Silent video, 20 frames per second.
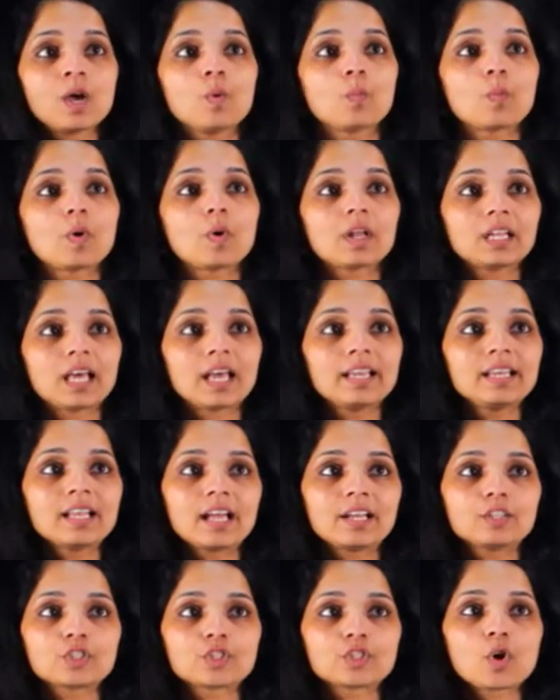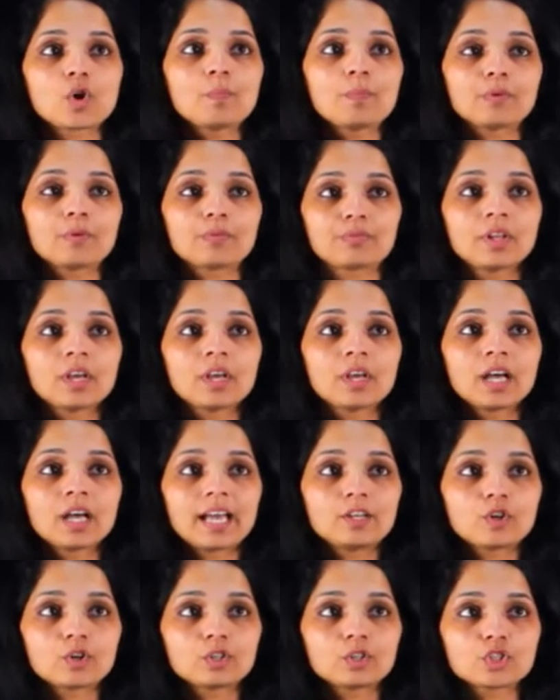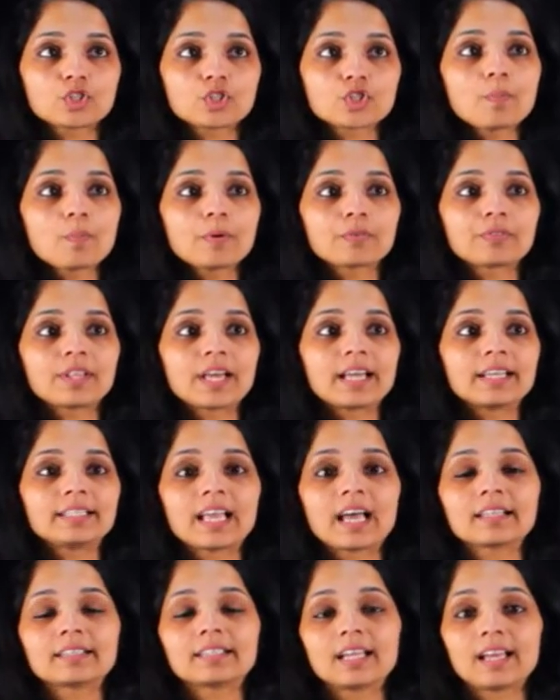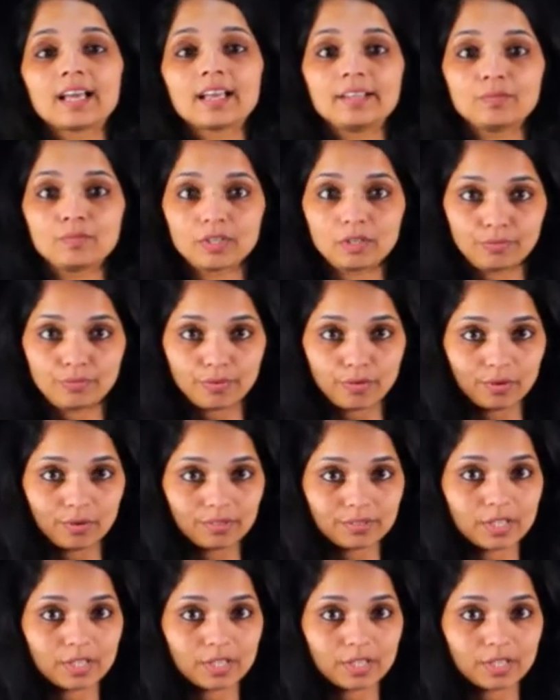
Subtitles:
one line and on the top of that the other line will fall.